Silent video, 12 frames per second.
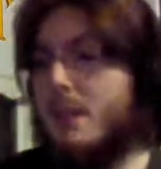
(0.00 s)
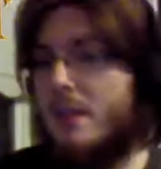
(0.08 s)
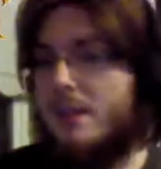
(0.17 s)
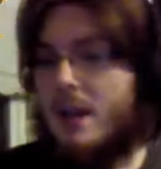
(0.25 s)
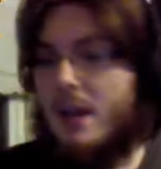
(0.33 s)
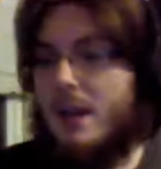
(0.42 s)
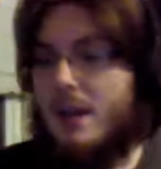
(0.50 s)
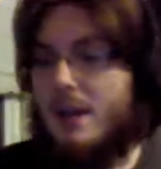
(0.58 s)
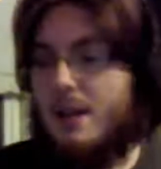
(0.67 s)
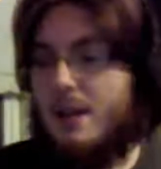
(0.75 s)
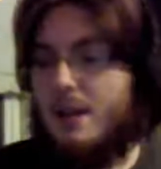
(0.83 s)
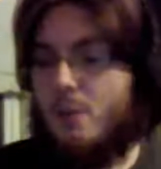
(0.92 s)

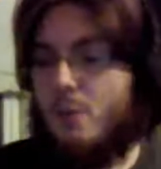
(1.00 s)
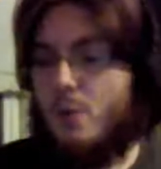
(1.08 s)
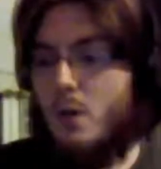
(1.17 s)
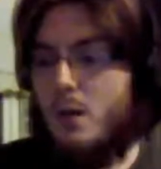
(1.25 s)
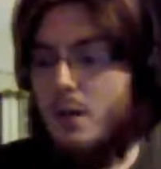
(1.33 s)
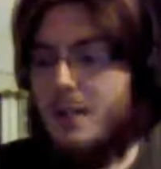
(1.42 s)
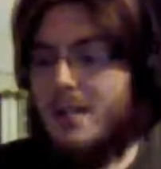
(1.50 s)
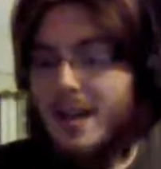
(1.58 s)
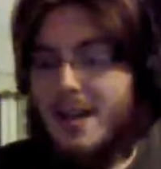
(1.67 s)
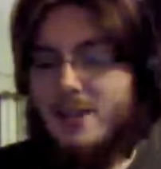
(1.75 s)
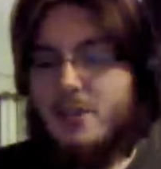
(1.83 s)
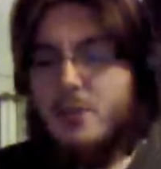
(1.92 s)
They were
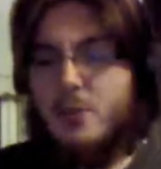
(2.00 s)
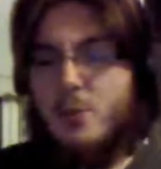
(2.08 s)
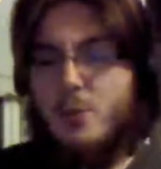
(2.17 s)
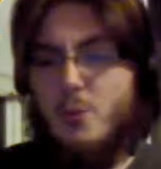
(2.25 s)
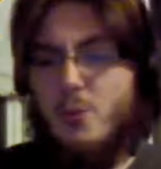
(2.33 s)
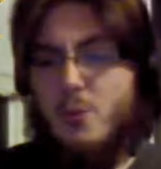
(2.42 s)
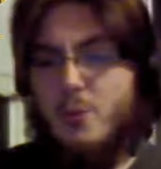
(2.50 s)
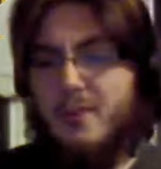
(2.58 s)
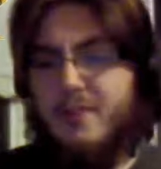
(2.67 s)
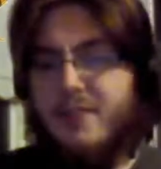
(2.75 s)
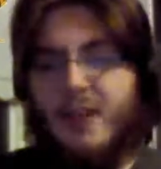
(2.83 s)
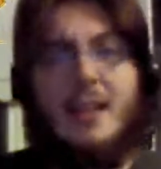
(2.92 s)
tasked to
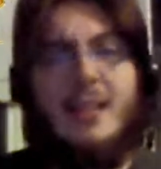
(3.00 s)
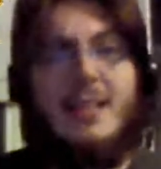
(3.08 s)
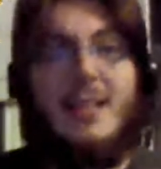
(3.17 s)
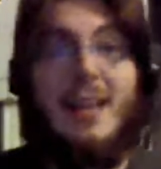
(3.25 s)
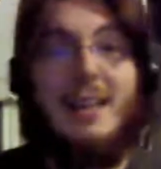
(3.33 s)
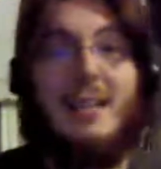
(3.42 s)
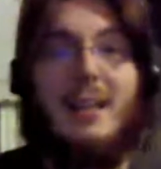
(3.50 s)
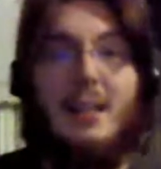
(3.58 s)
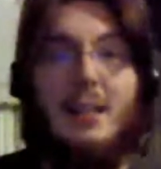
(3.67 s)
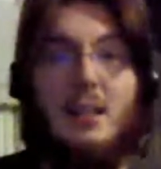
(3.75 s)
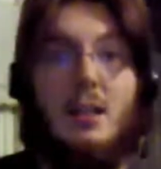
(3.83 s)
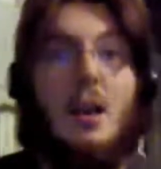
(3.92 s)
find and
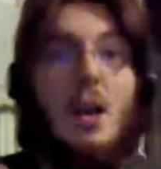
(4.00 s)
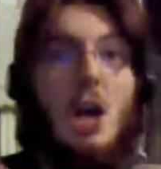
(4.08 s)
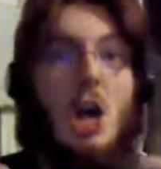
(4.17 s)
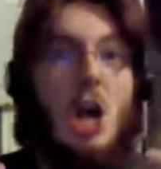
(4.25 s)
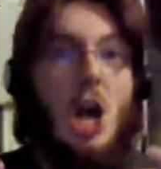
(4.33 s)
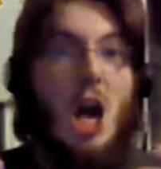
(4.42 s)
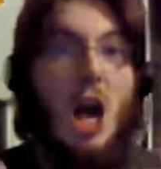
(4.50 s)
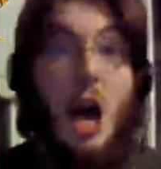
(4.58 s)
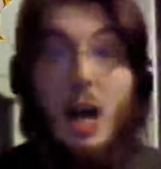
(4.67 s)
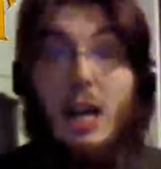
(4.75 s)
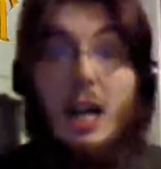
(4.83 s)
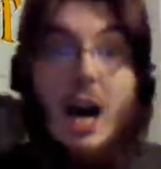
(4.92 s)
kill
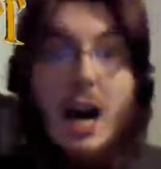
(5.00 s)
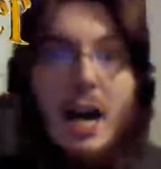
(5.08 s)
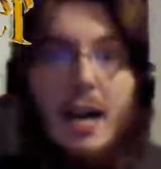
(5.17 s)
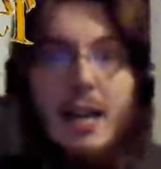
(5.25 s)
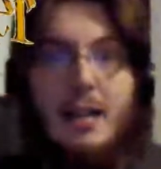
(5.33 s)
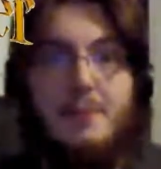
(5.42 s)
a guy,